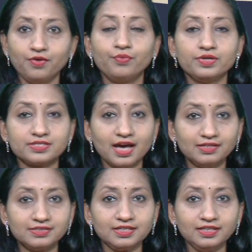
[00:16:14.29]

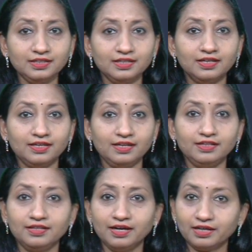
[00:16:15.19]
resulting
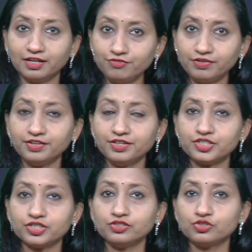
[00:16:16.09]
in the
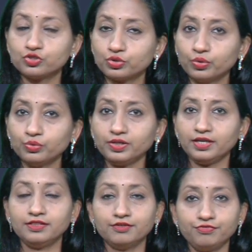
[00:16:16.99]
configuration shown
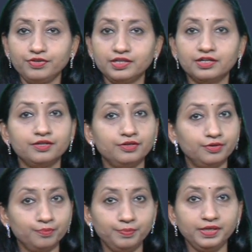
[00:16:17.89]
in the figure
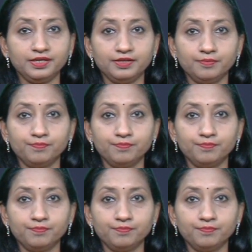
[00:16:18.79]
B.